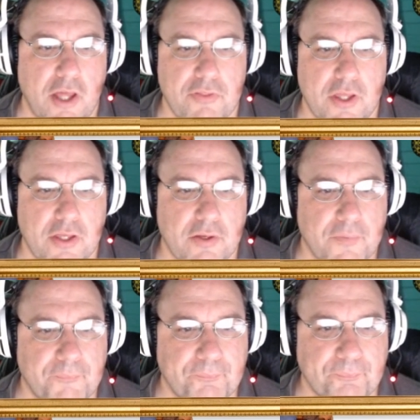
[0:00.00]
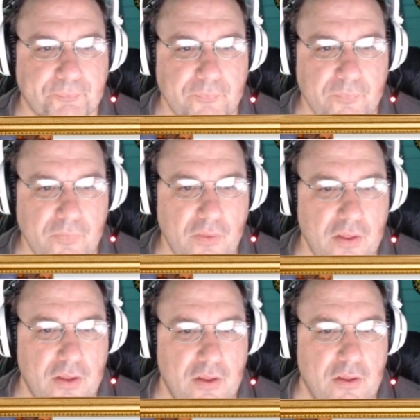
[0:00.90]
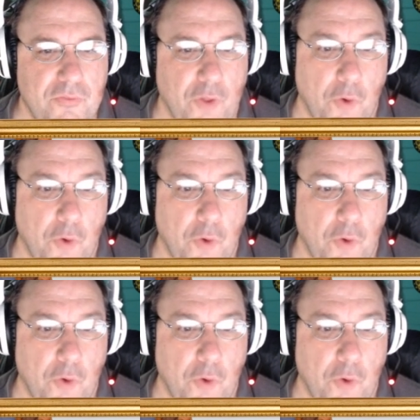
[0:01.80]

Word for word: I think. Though